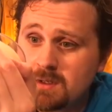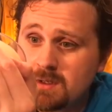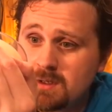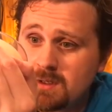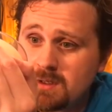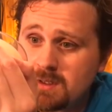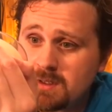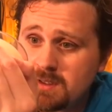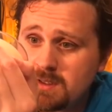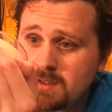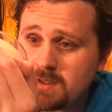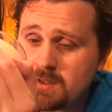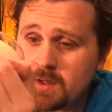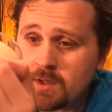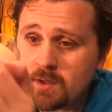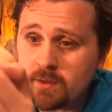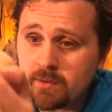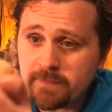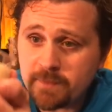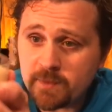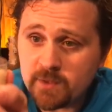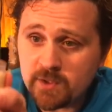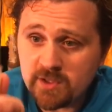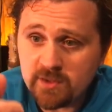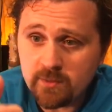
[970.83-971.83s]
you know,
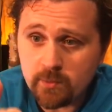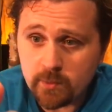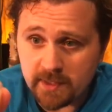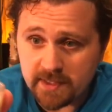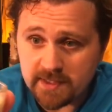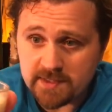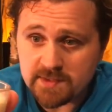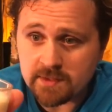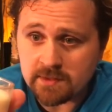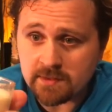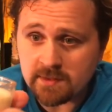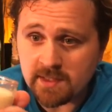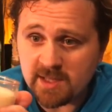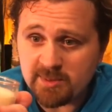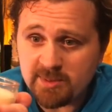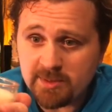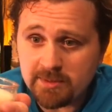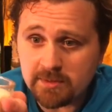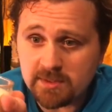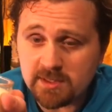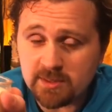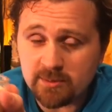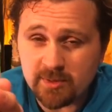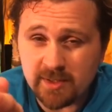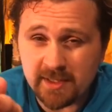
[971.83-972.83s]
for good reason, a lot of people
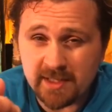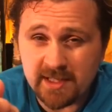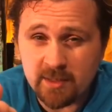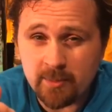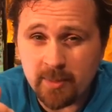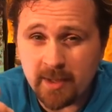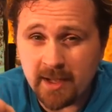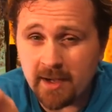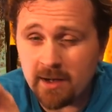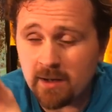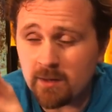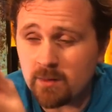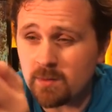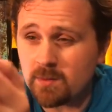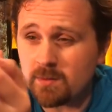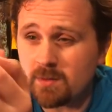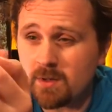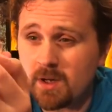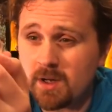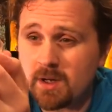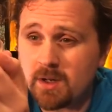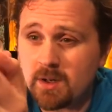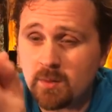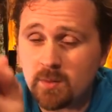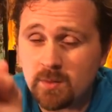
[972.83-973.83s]
complain about,
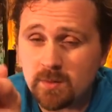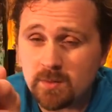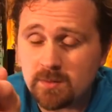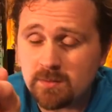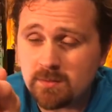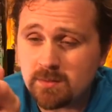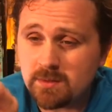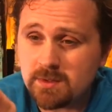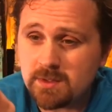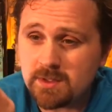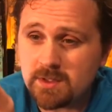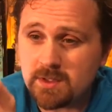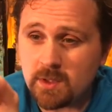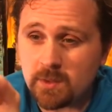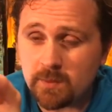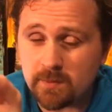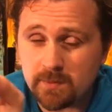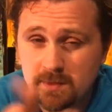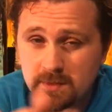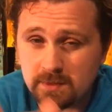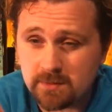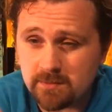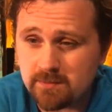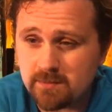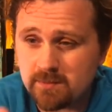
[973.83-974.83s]
uh, you know,
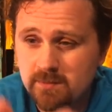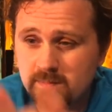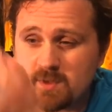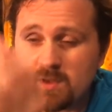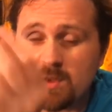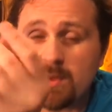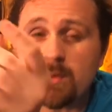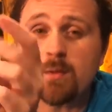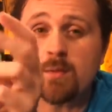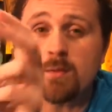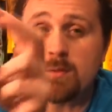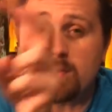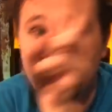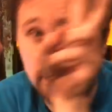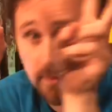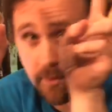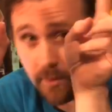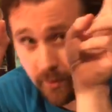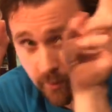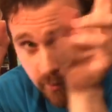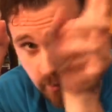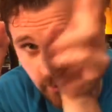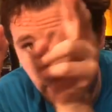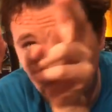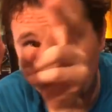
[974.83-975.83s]
the, the, the
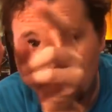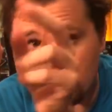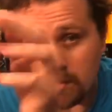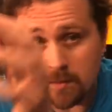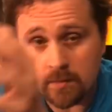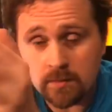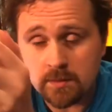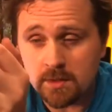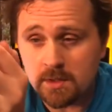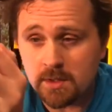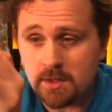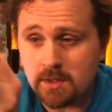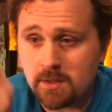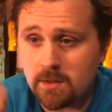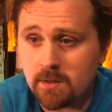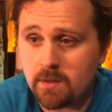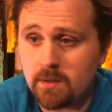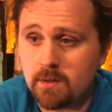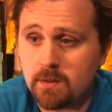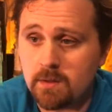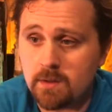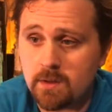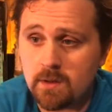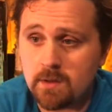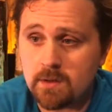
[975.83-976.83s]
throw
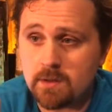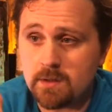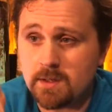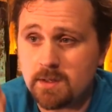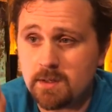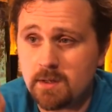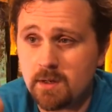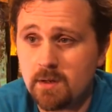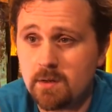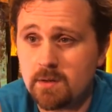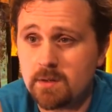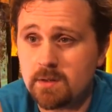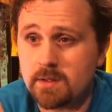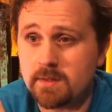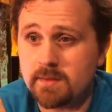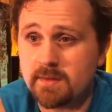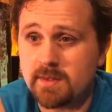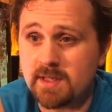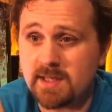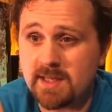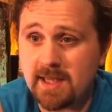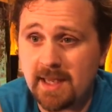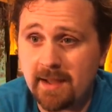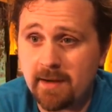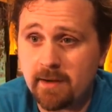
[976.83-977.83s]
or, or, or the
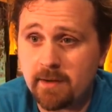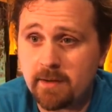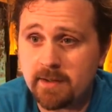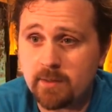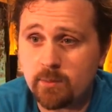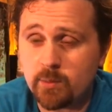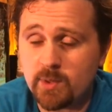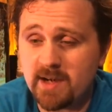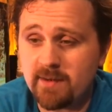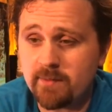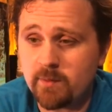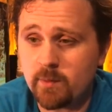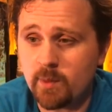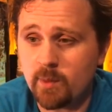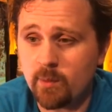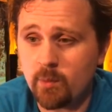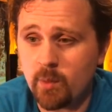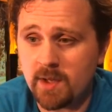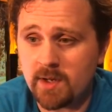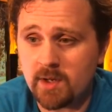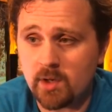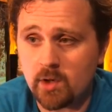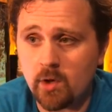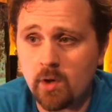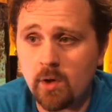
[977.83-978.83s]
carry, whatever we
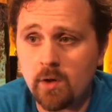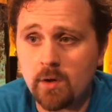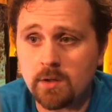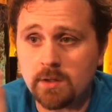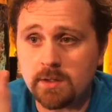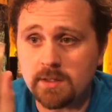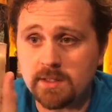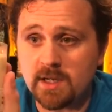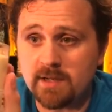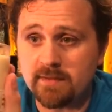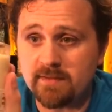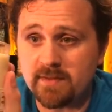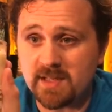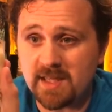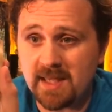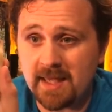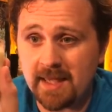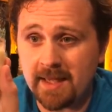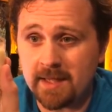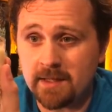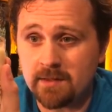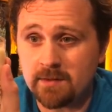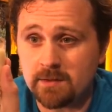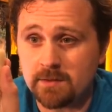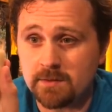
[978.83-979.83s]
want to call it, of a
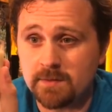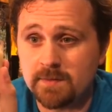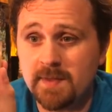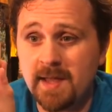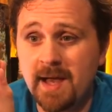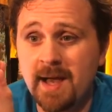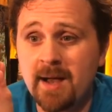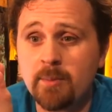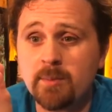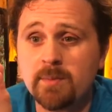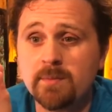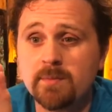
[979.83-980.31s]
candle not